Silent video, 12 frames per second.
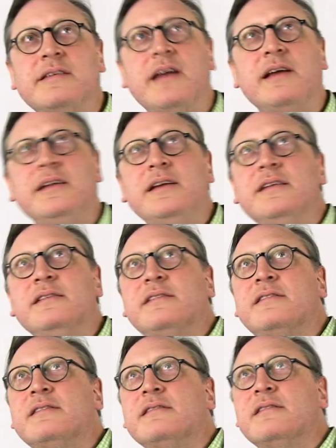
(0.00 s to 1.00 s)

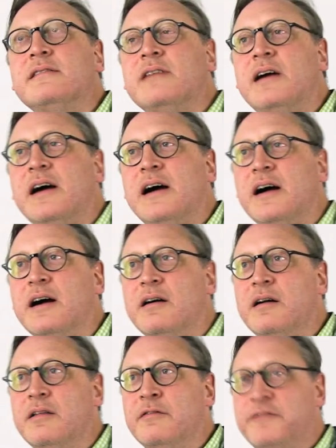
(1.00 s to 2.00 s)
aliens
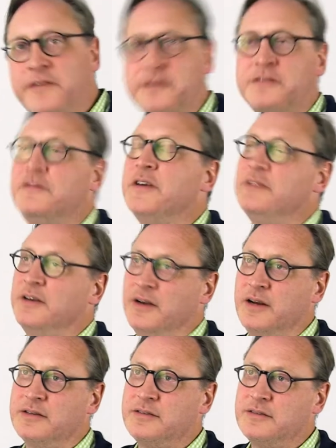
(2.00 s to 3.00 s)
first visited
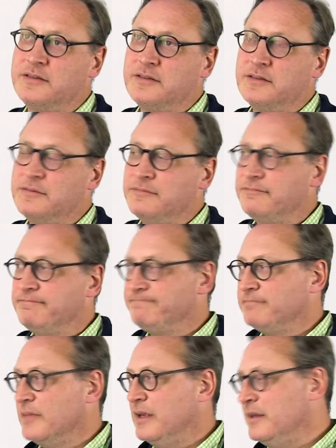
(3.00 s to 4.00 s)
us
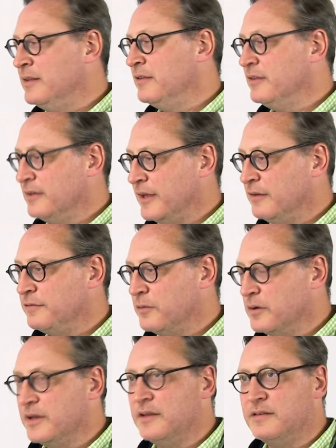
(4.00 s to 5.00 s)
in the late
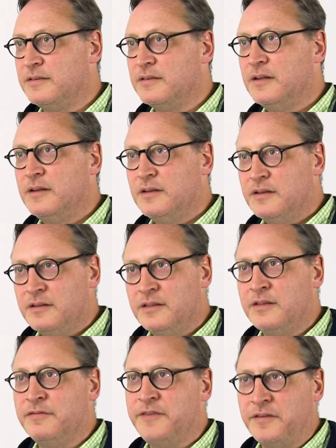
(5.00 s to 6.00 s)
40s,
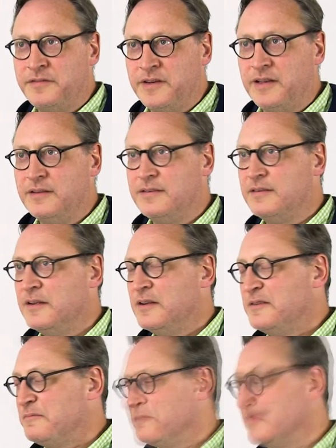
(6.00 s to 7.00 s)
the 50s.
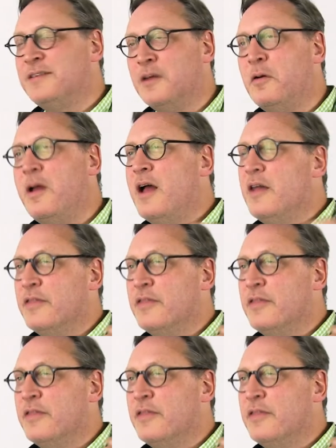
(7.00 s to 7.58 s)
And so